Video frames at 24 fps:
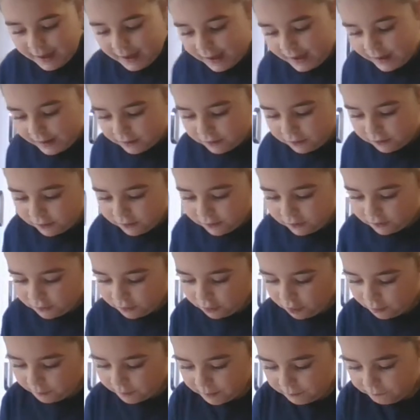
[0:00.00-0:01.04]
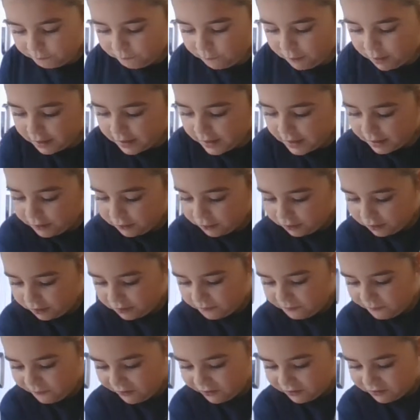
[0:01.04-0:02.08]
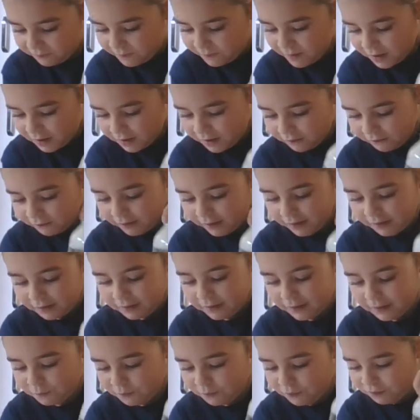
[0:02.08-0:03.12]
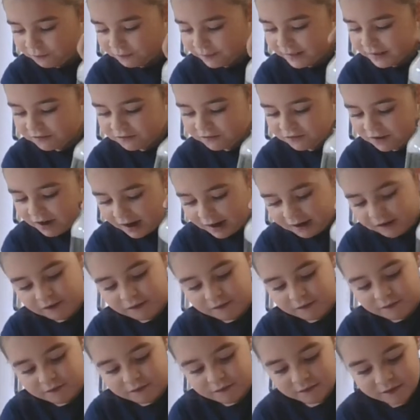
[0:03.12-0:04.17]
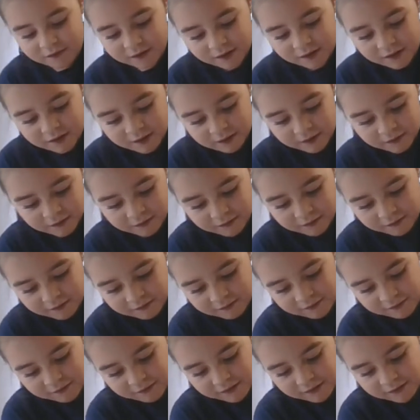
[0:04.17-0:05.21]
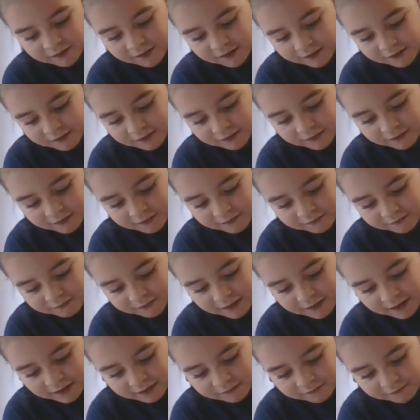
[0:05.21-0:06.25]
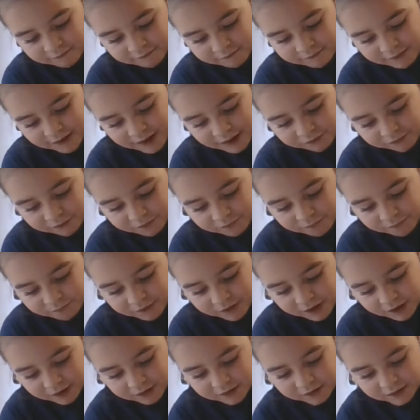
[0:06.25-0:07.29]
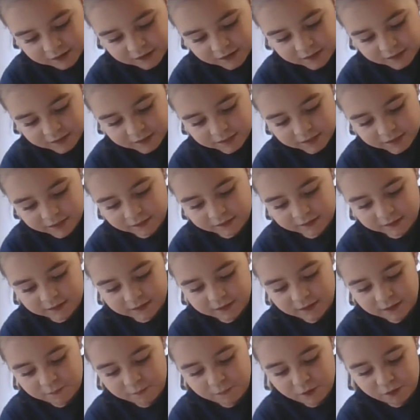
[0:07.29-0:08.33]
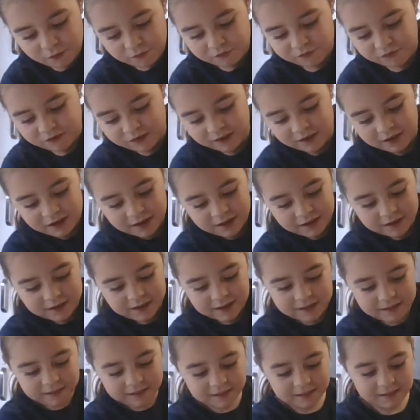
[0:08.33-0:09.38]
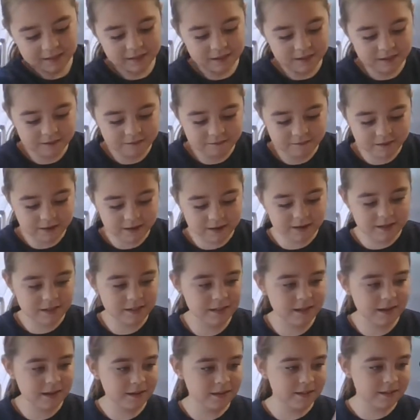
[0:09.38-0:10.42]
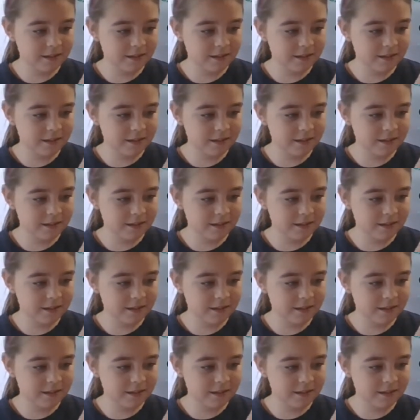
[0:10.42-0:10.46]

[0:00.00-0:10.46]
hand on top and one hand on the bottom. Quickly move the jar around round and round in a circular motion. Okay, Get I'm just going to show you. I've